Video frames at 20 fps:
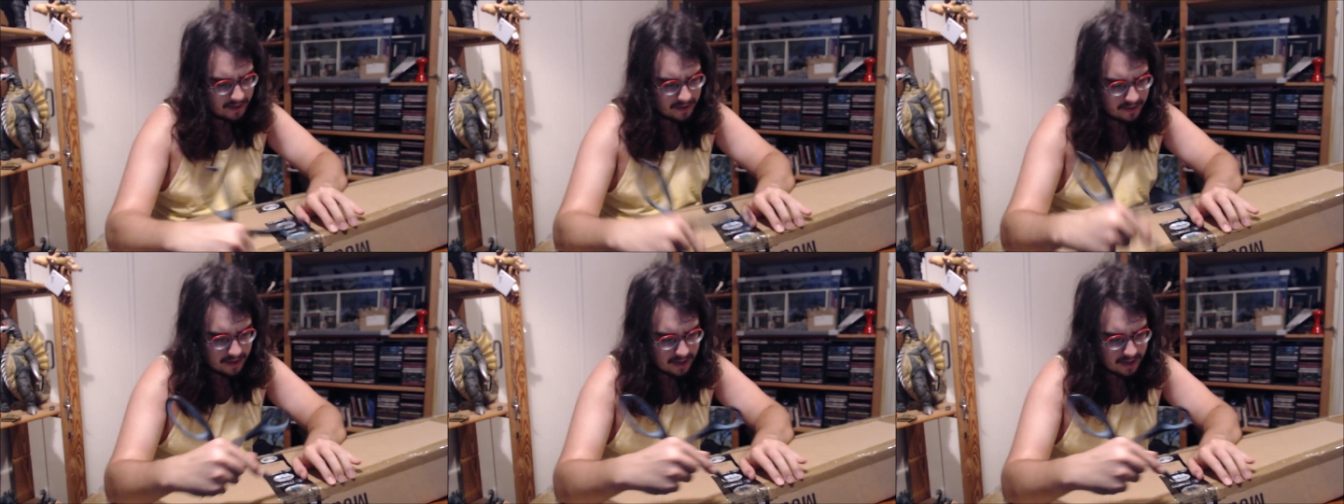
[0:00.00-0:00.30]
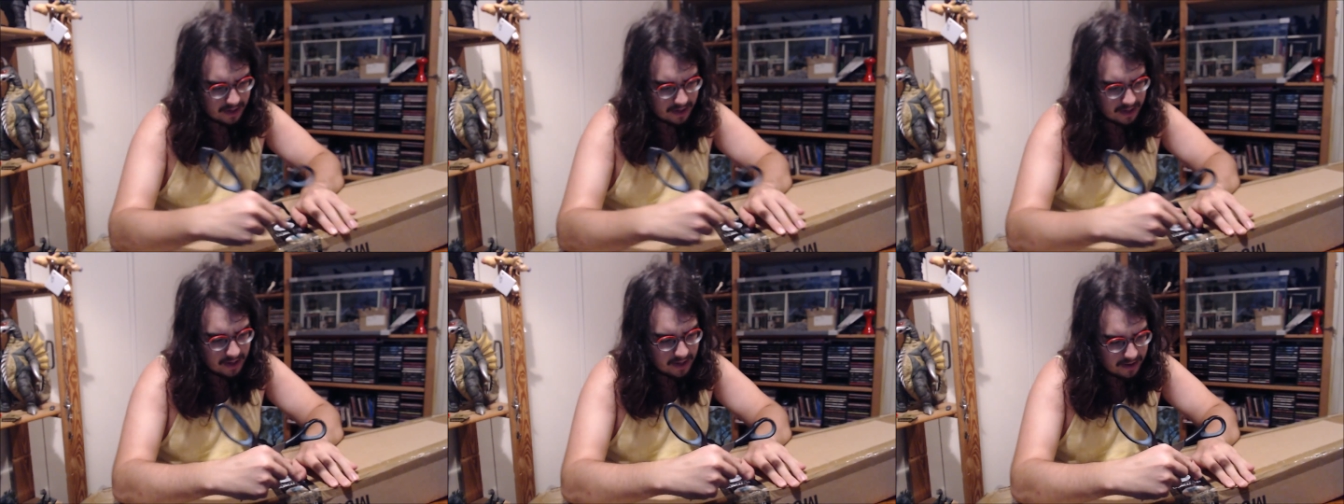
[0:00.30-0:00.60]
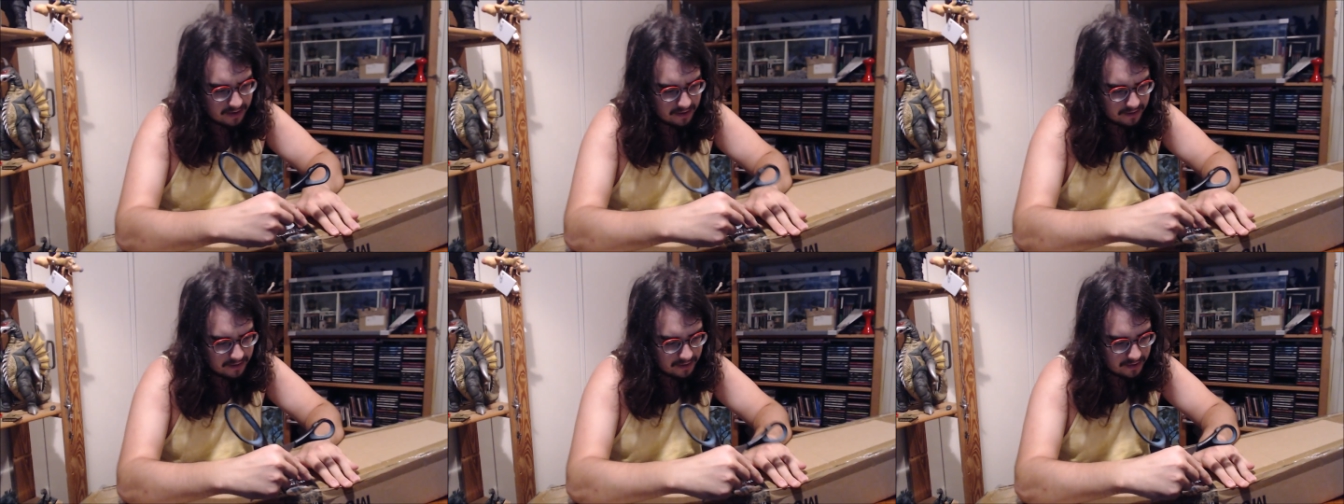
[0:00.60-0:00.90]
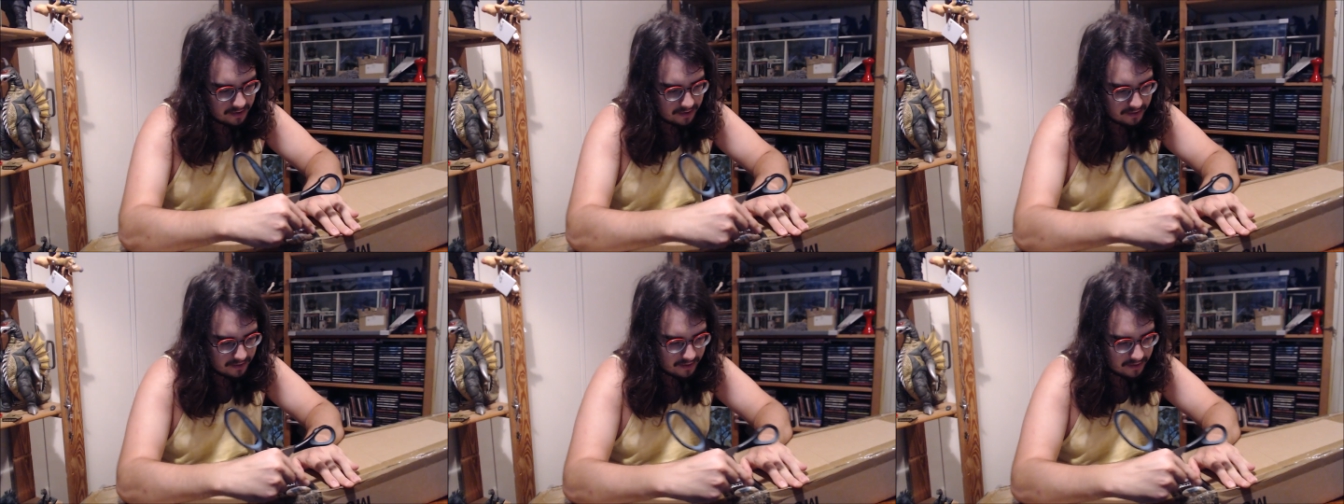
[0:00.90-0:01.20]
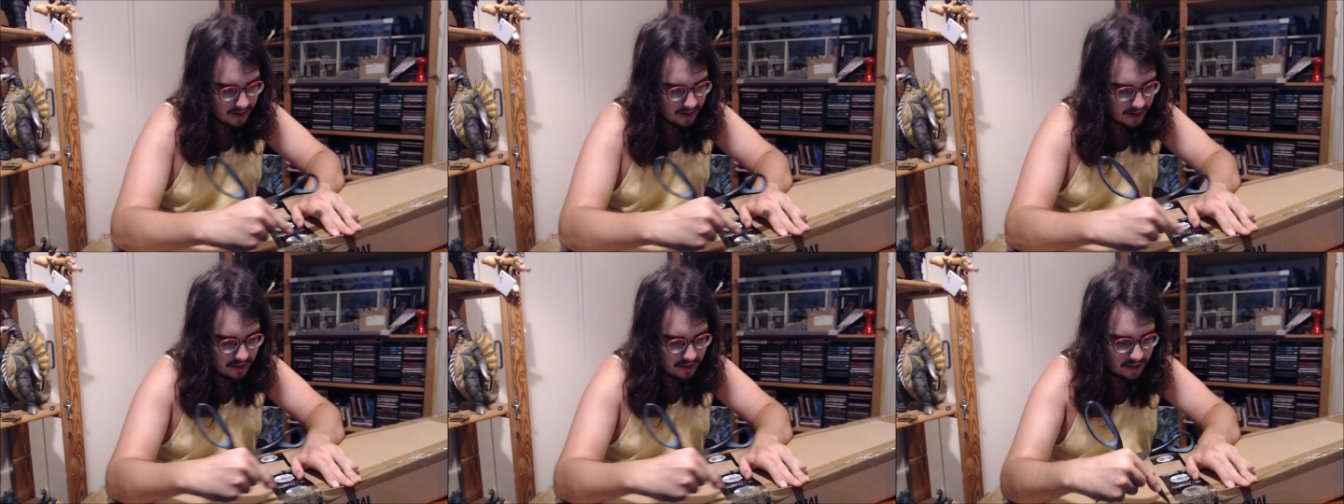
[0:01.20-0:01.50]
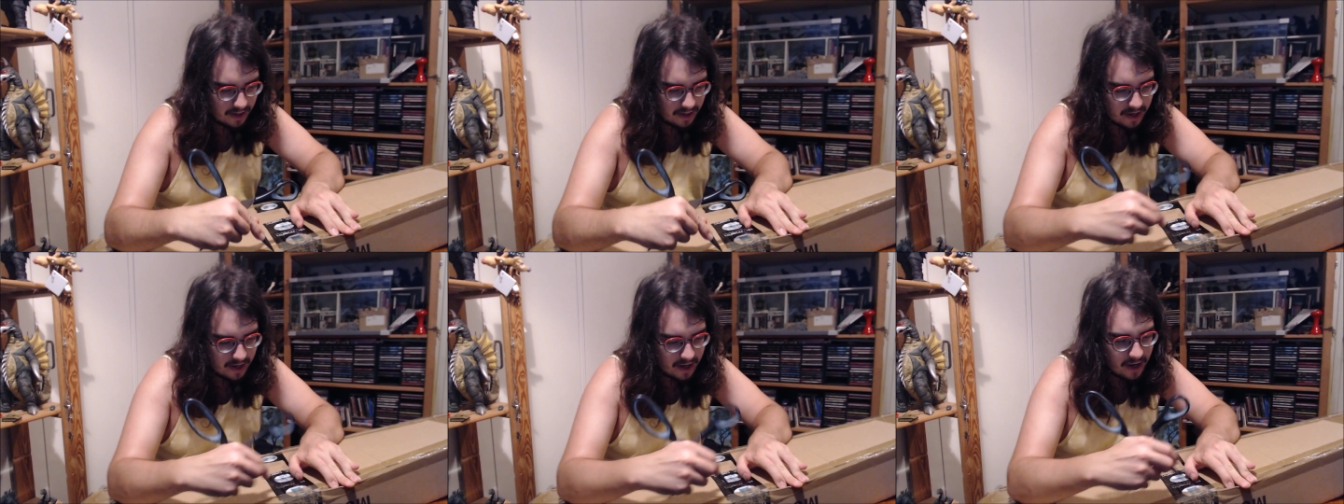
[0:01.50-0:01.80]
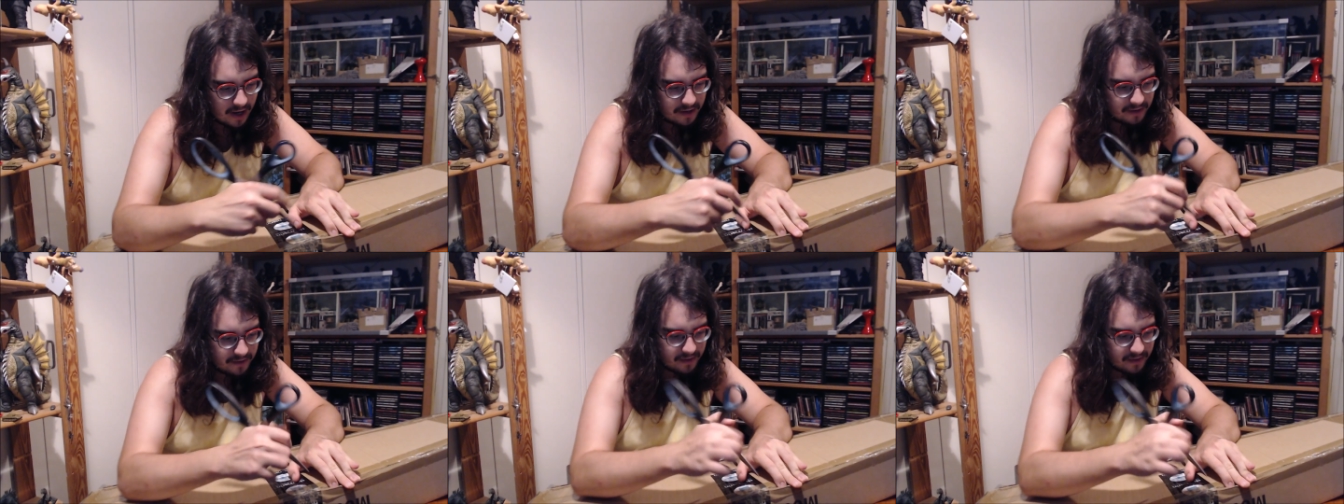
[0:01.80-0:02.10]
that it is kind of like
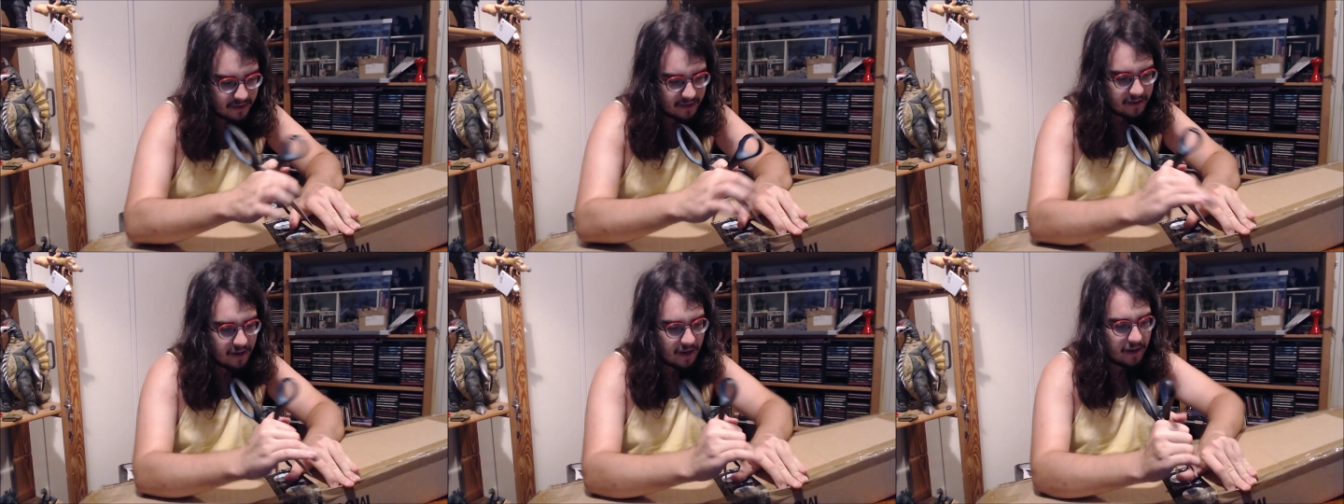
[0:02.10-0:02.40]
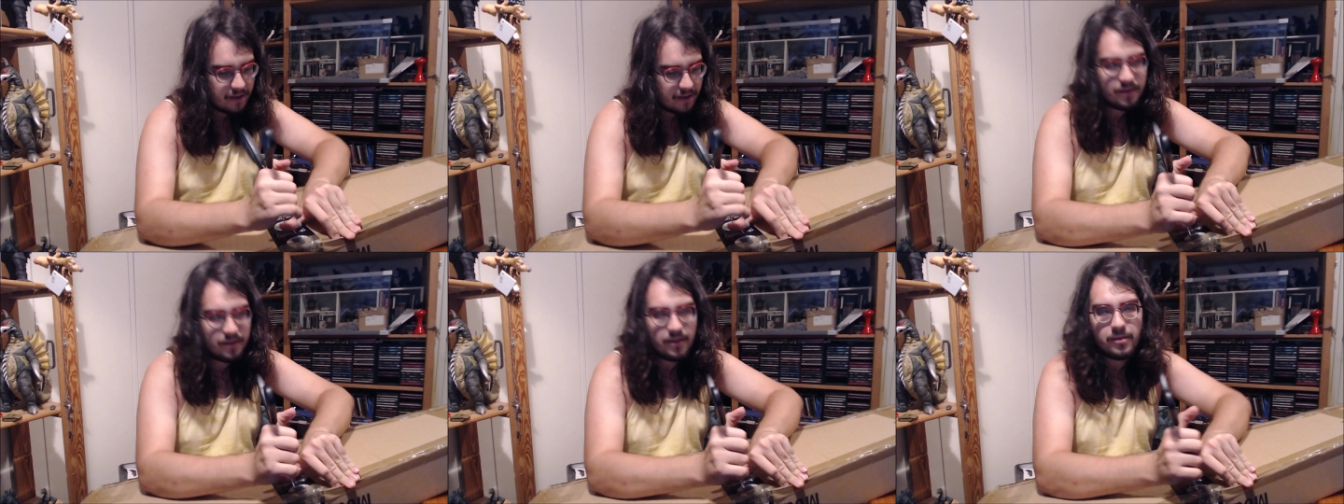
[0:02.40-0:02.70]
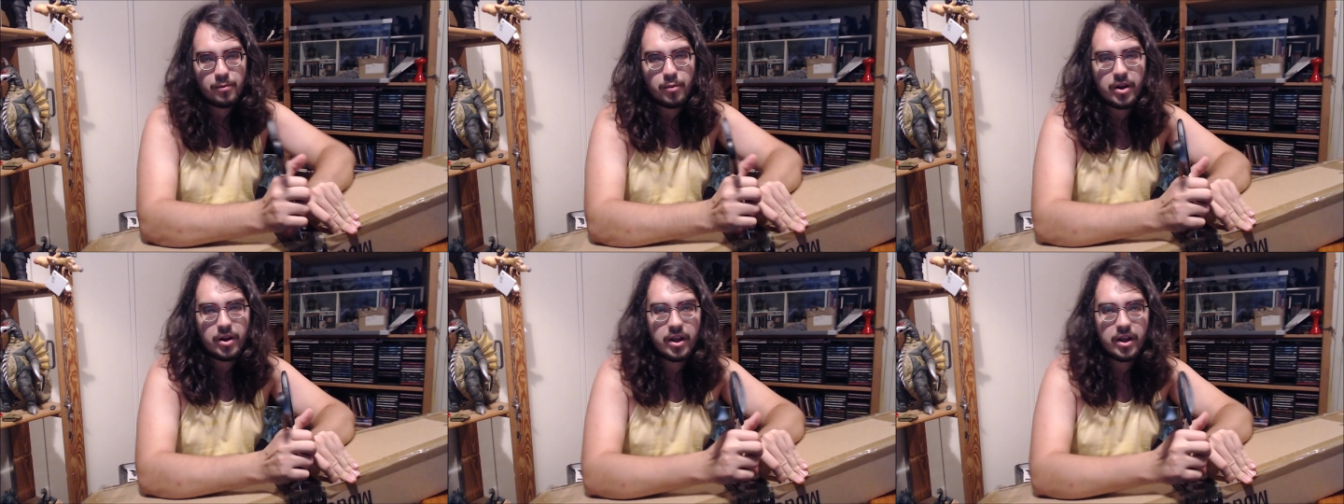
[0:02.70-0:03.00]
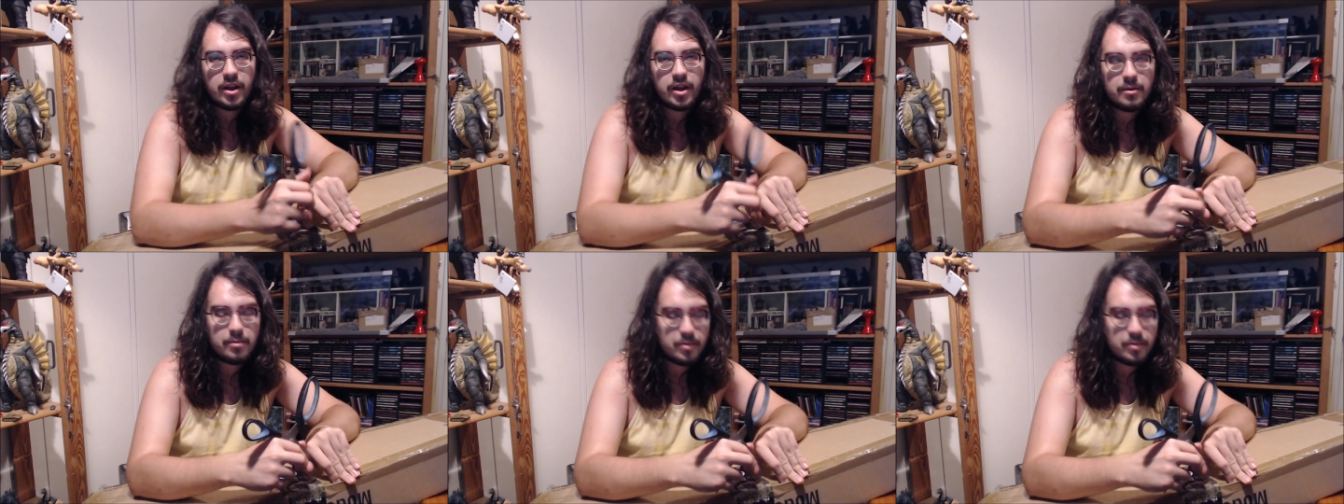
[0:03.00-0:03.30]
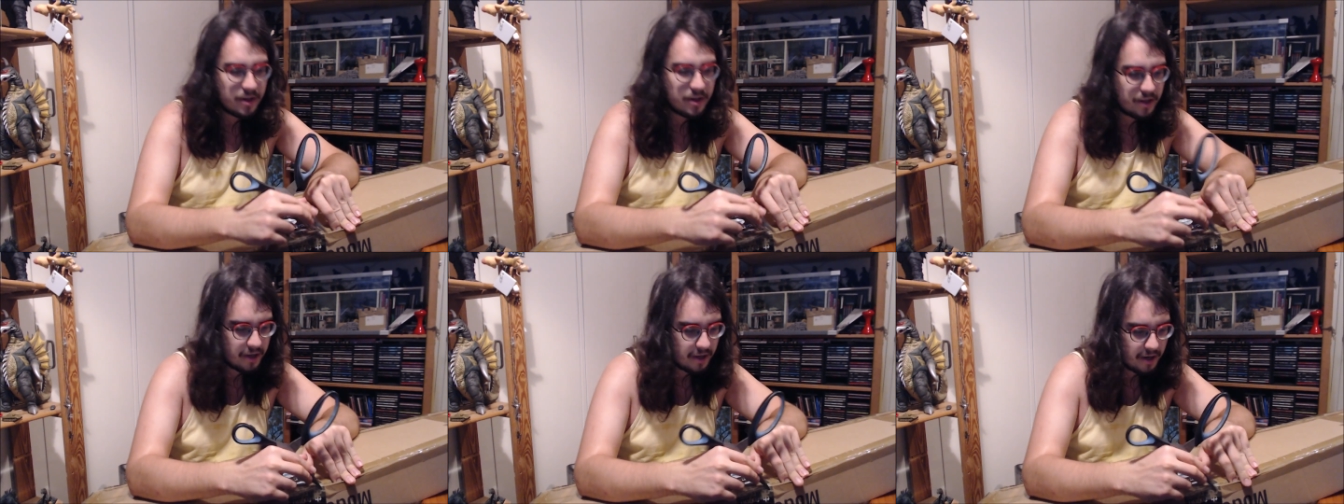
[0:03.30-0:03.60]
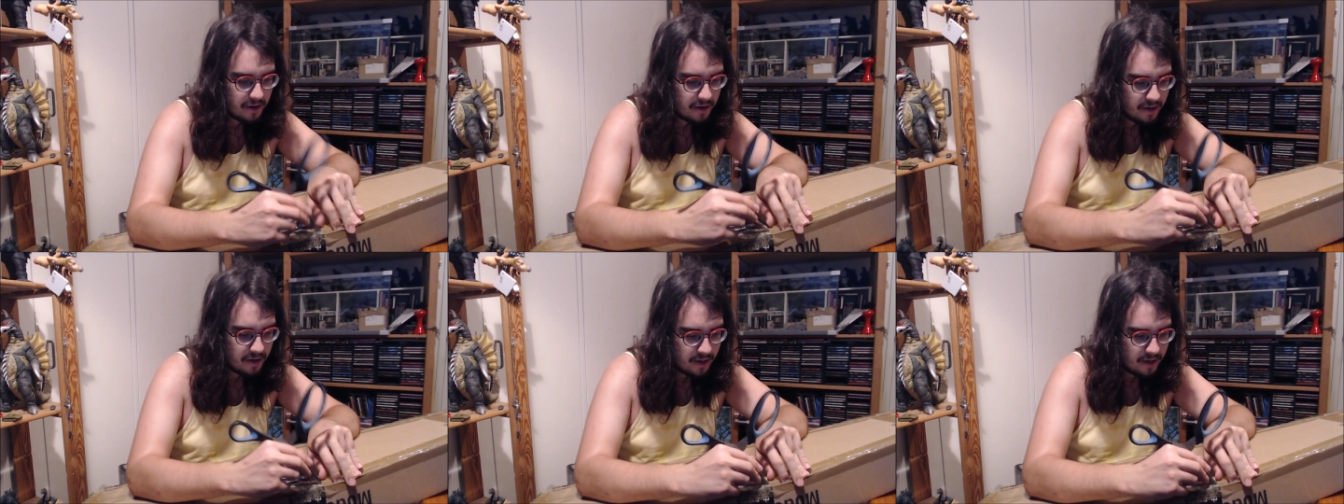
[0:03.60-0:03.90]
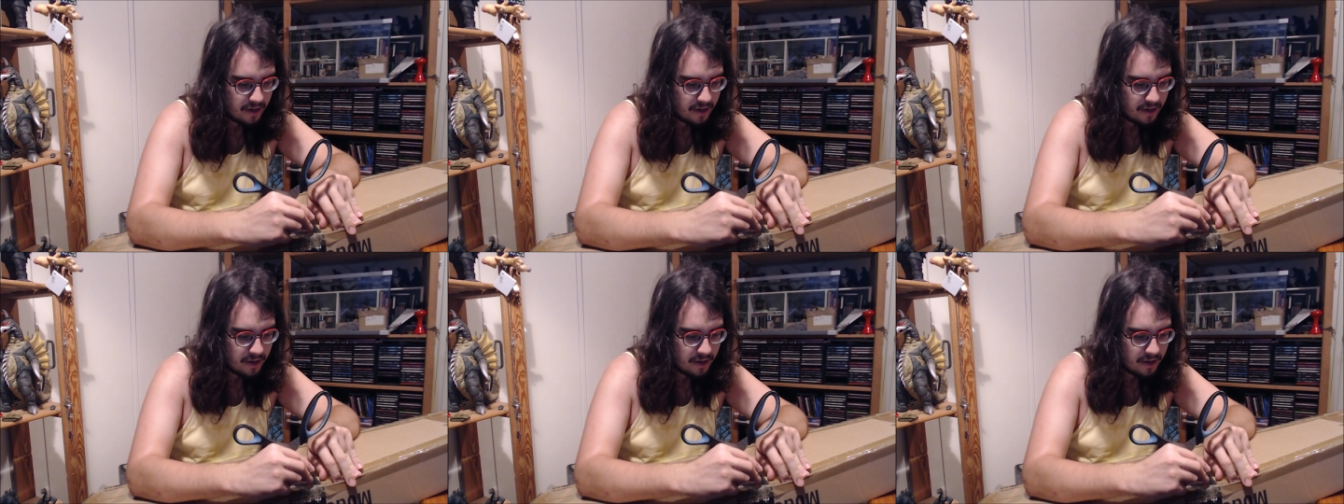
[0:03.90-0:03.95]
Artist Guitars I was bringing up earlier.